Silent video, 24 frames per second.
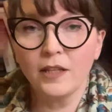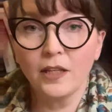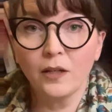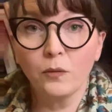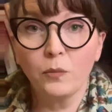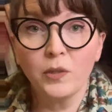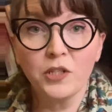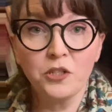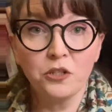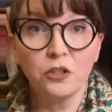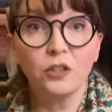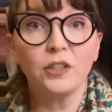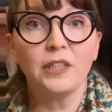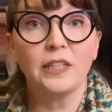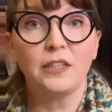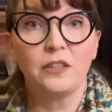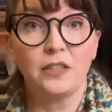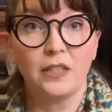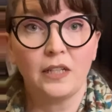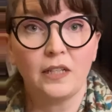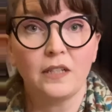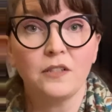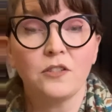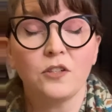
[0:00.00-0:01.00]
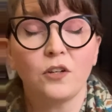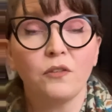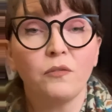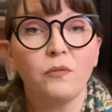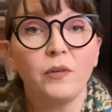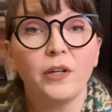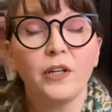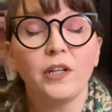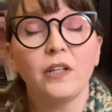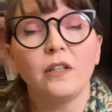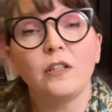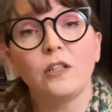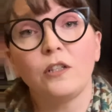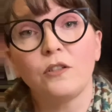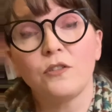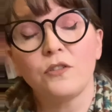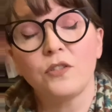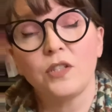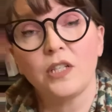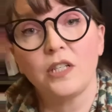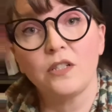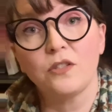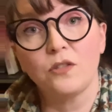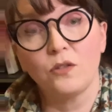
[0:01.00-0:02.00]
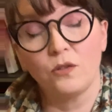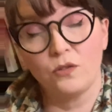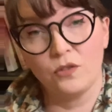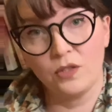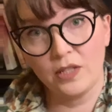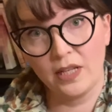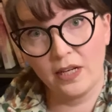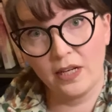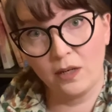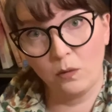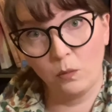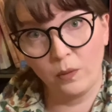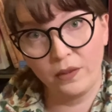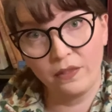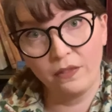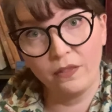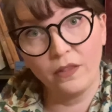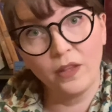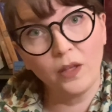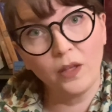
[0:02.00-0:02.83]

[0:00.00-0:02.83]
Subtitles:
original nityas are very closely associated with the